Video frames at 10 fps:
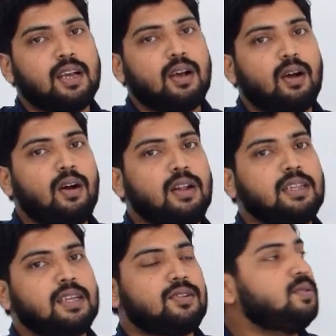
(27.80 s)
All
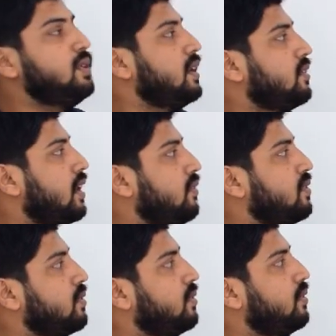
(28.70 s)
the students have
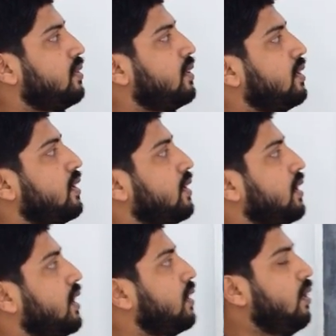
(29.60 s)
to
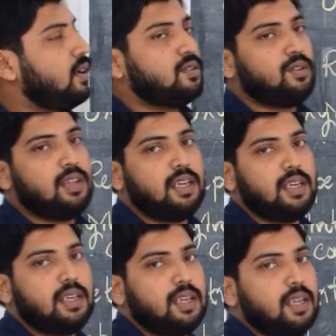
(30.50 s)
go through
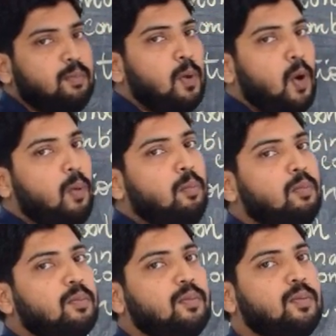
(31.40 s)
the
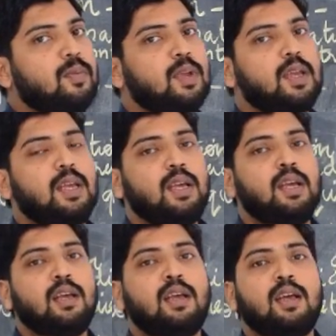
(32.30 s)
poem
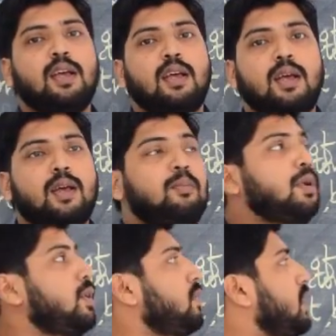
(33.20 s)

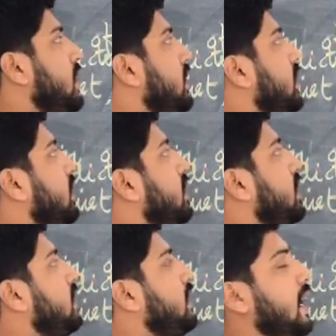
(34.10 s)
because
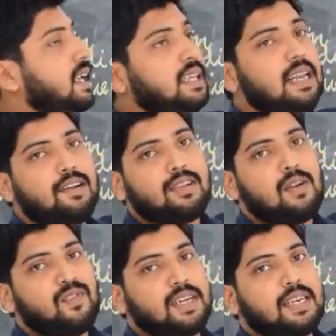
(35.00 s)
the title
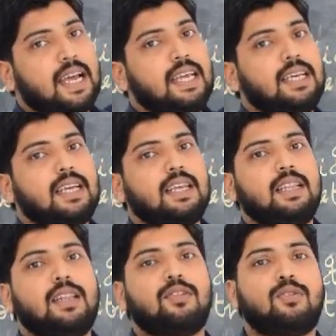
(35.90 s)
itself, A Tiger
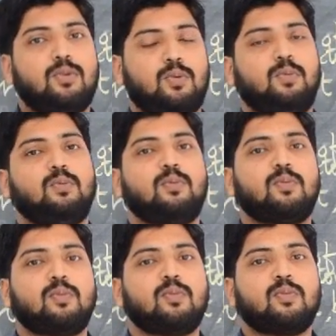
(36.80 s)
in the
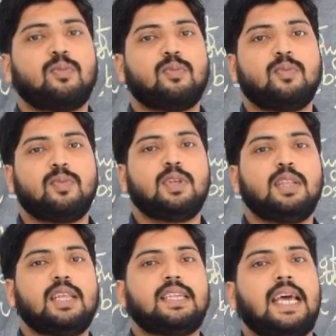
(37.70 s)
Zoo,
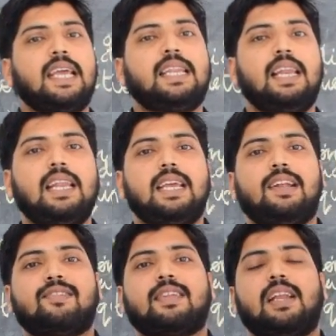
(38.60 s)
the title
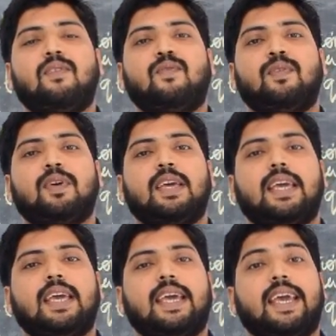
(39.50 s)
itself
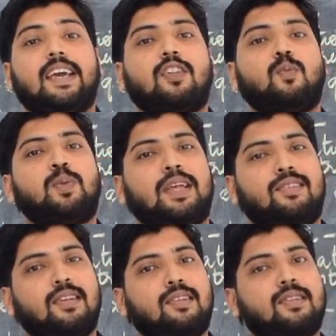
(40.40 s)

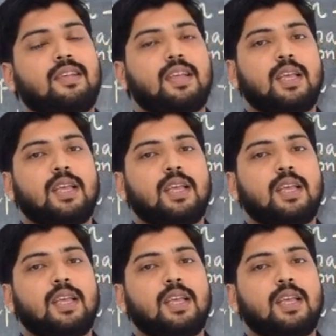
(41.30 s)
expresses